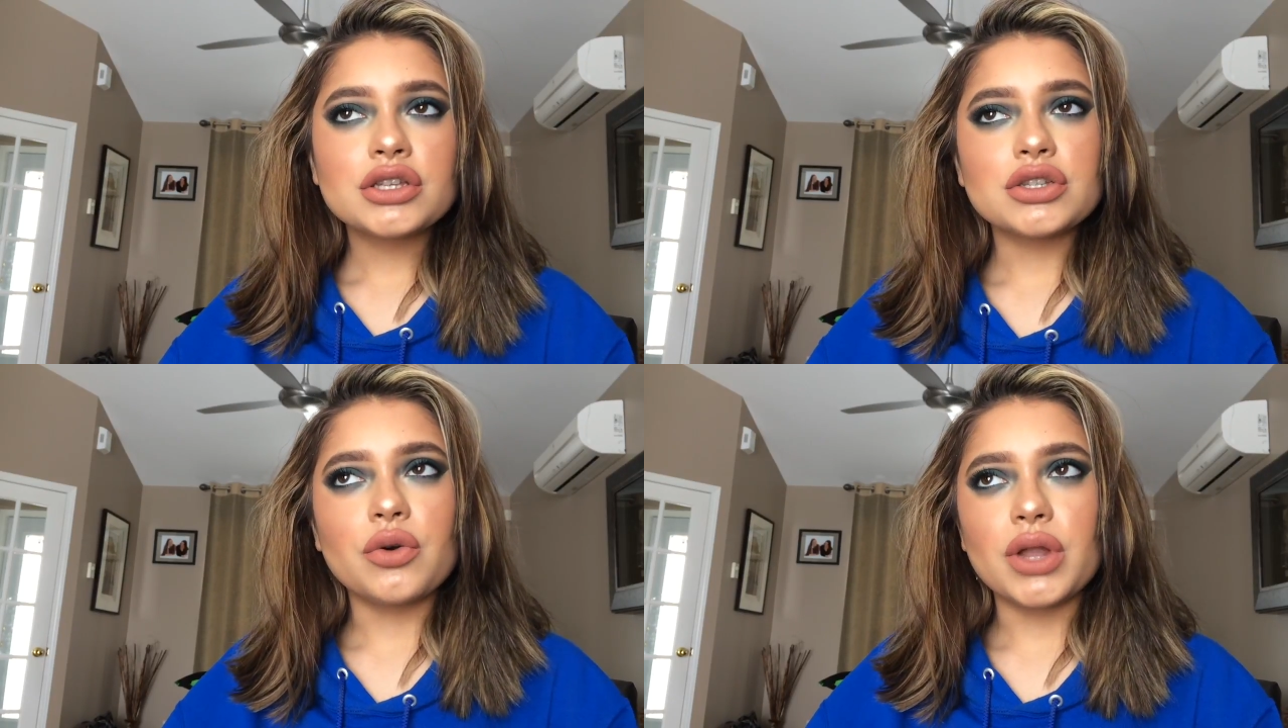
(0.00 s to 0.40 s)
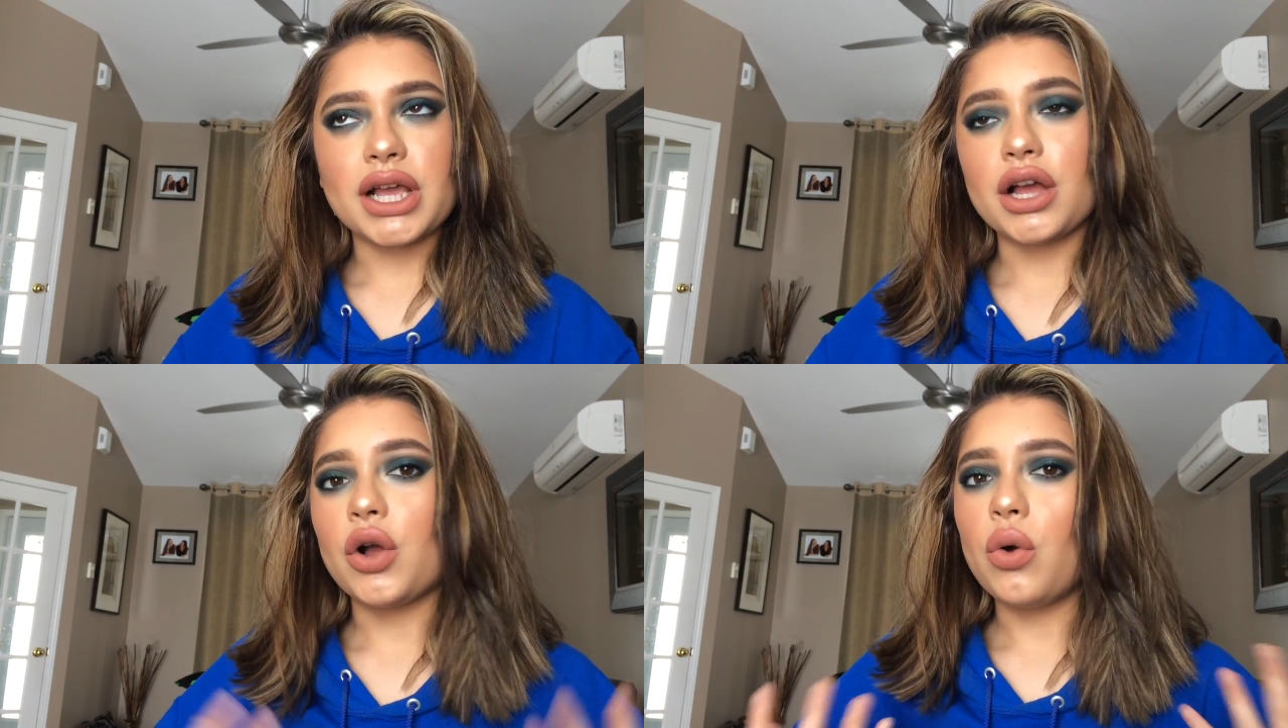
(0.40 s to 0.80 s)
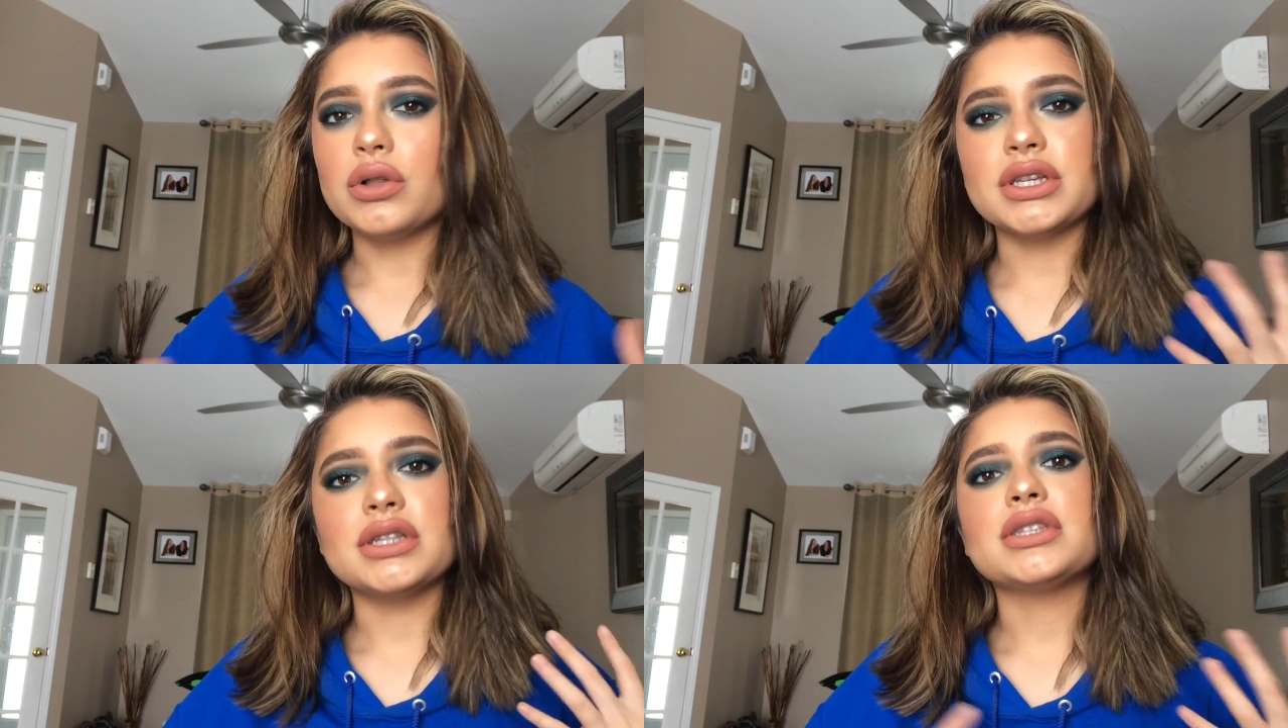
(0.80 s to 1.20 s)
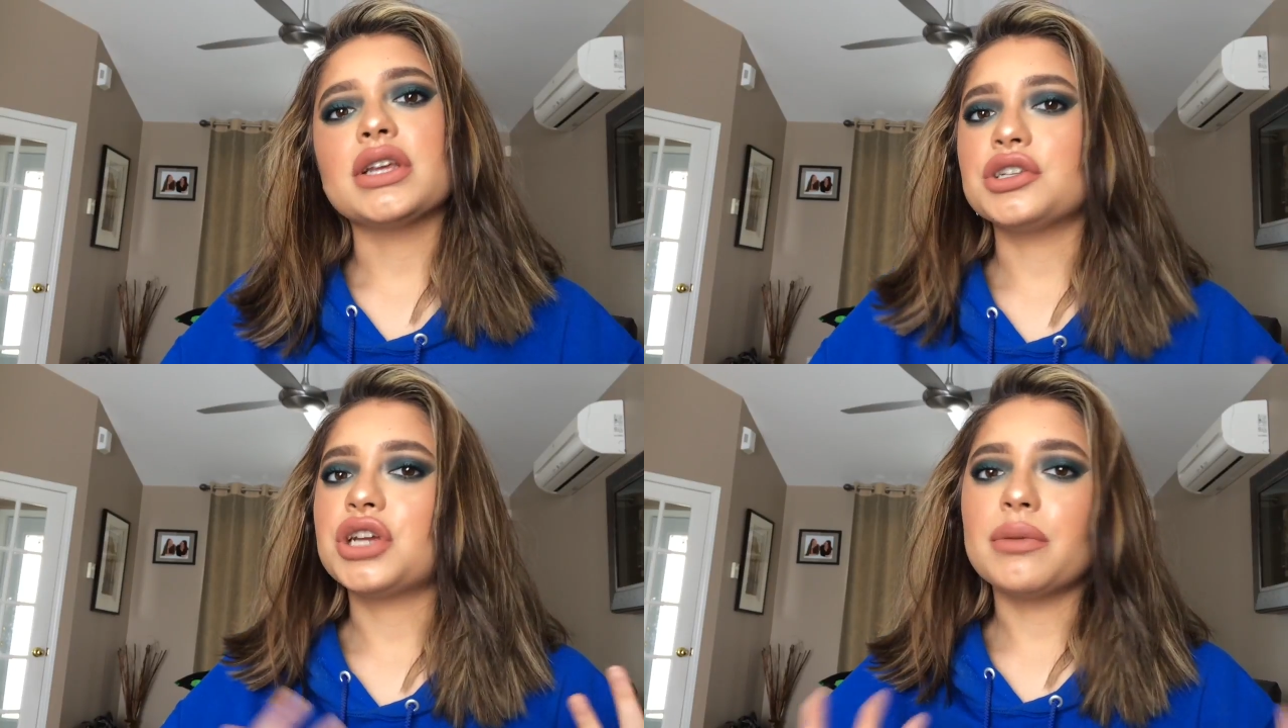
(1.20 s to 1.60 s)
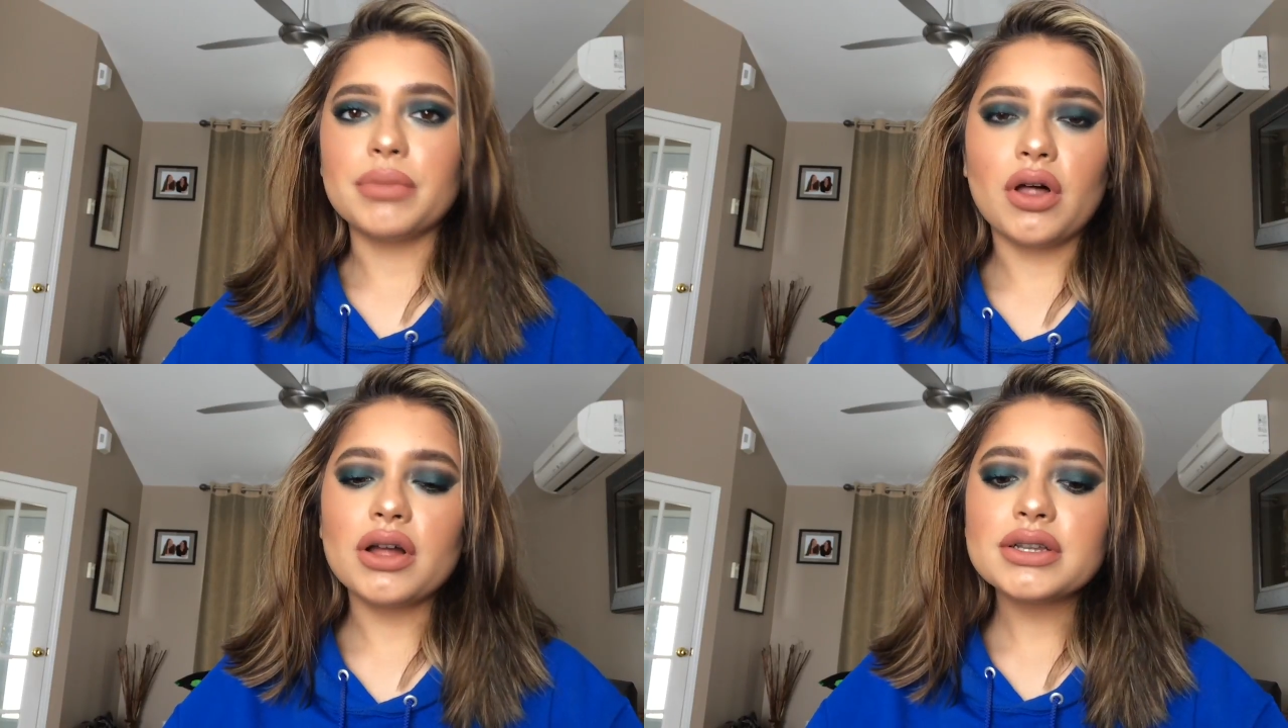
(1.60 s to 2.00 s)
So like a golden
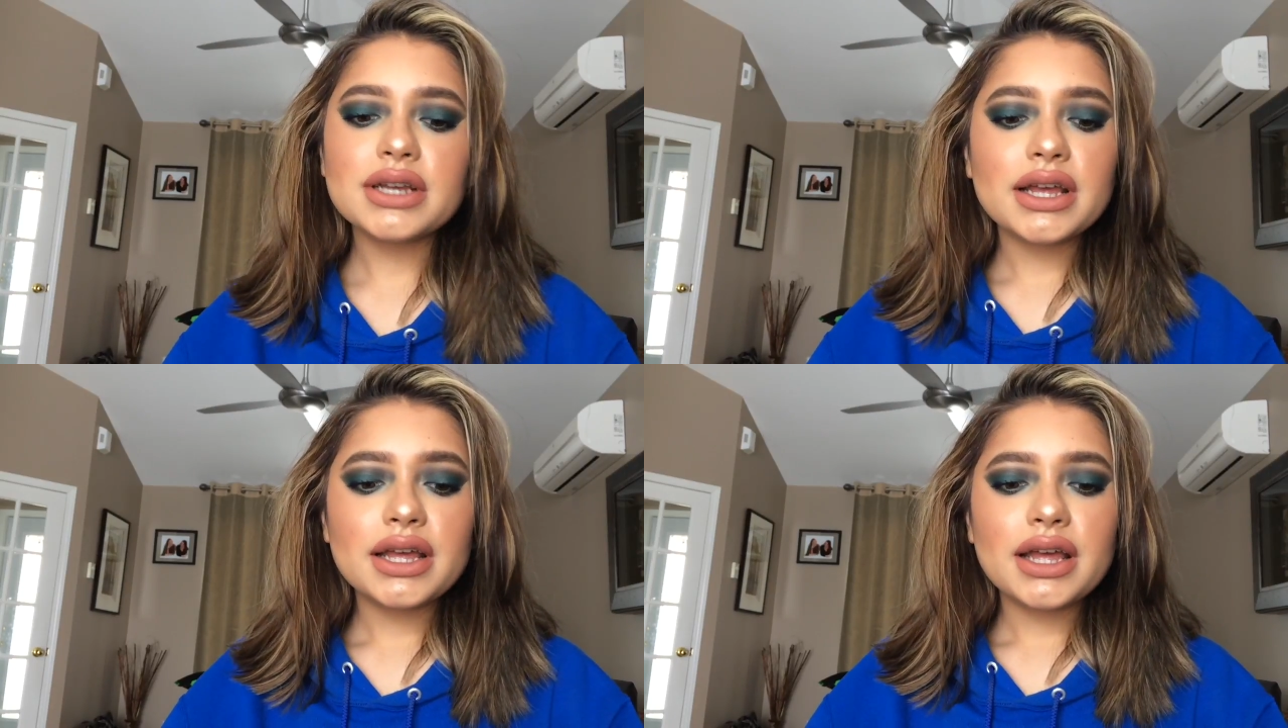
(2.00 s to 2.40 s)
sunshine blonde.